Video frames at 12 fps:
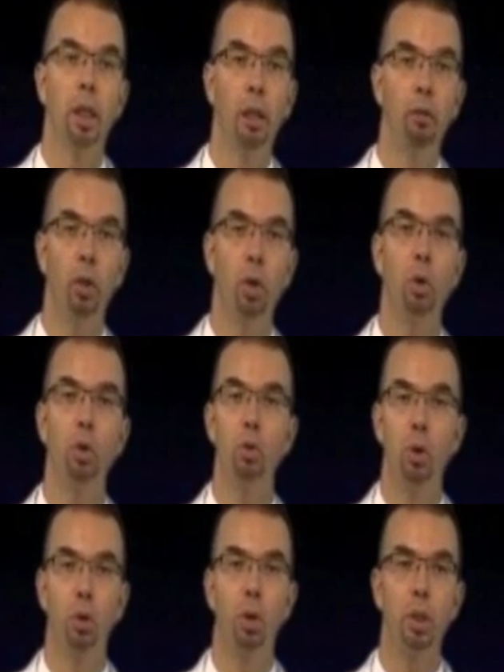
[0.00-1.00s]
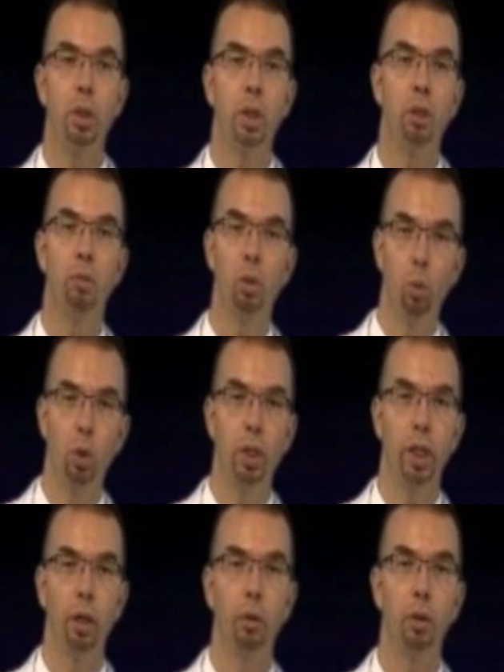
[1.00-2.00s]
Even though you go to the gym and
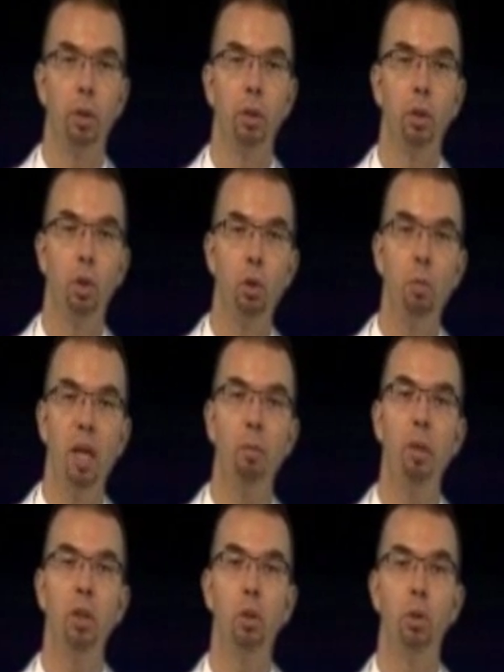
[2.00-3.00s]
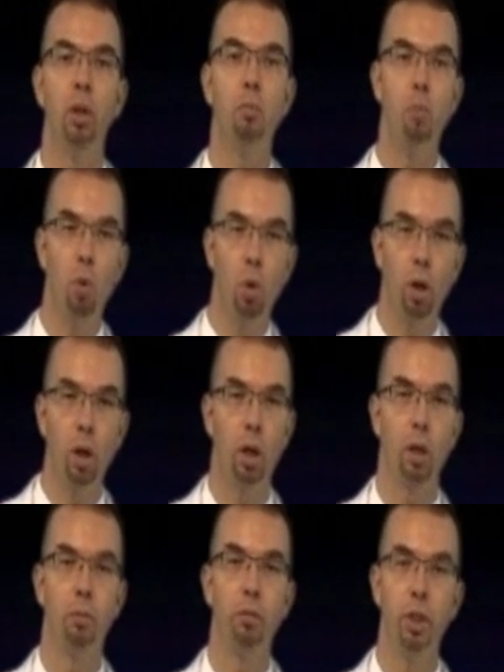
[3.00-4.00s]
work out, you may be doing more
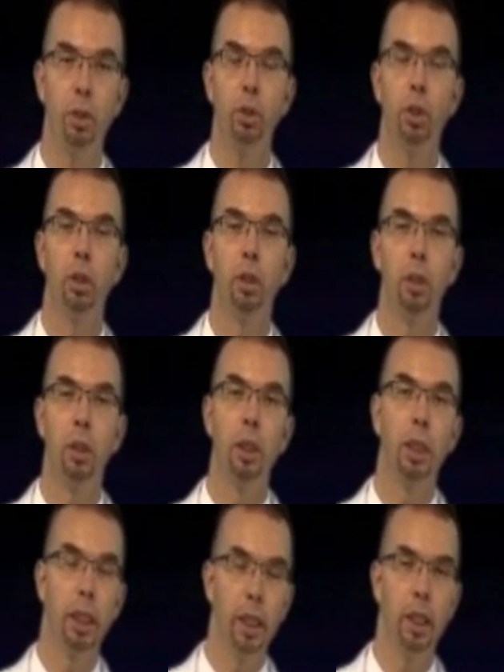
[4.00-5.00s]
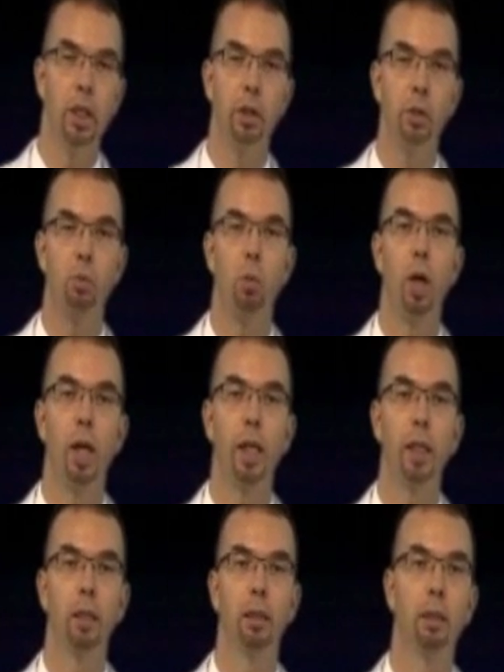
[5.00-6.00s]
harm than good. And here's why.
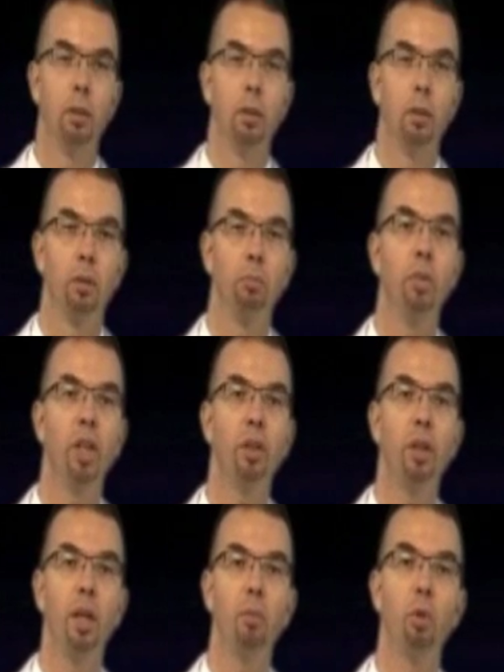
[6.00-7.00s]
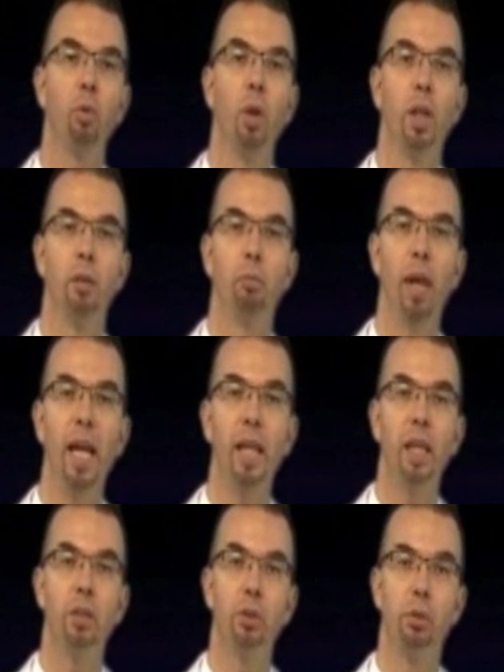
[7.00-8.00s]
Myth number 1,
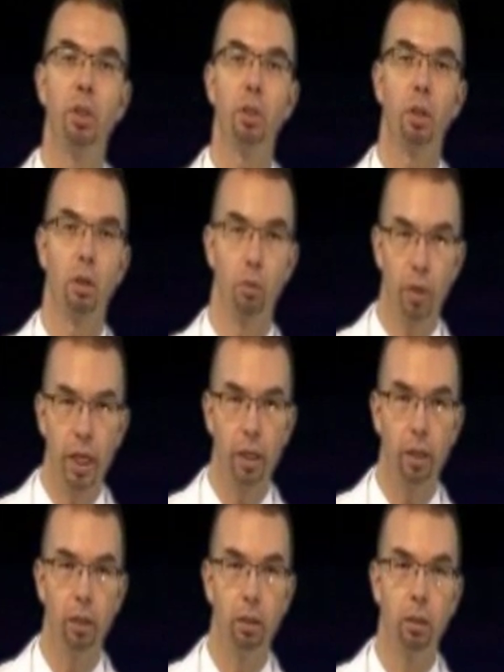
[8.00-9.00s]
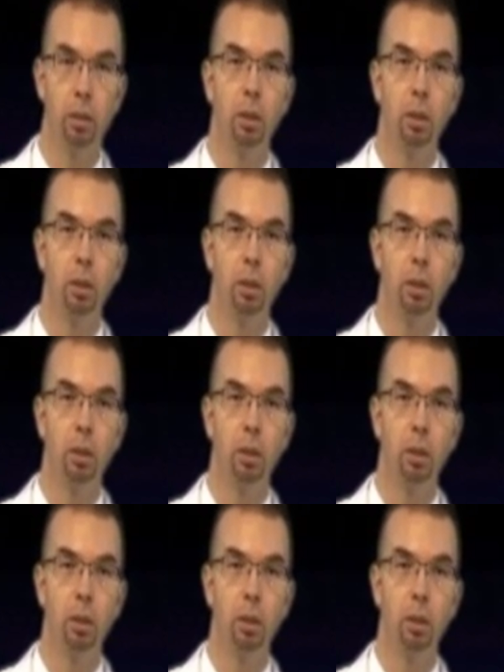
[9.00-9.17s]
back injuries are rare.